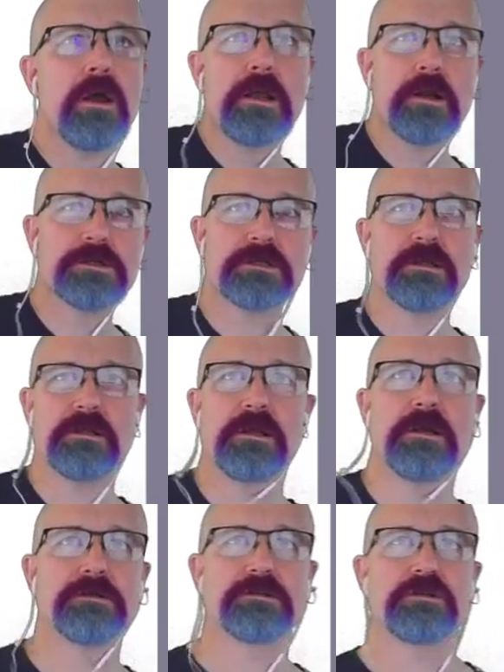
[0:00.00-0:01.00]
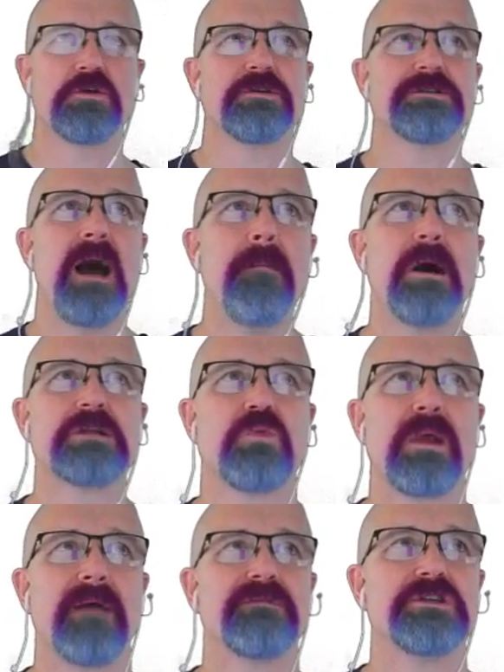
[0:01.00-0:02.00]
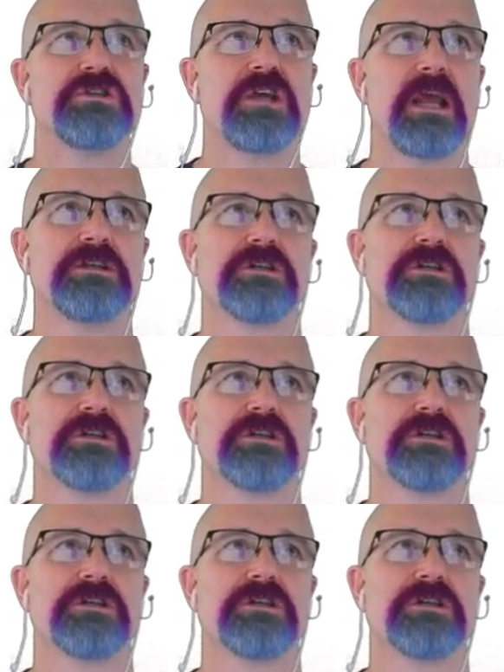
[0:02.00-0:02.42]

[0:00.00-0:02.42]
So there's not much we have to change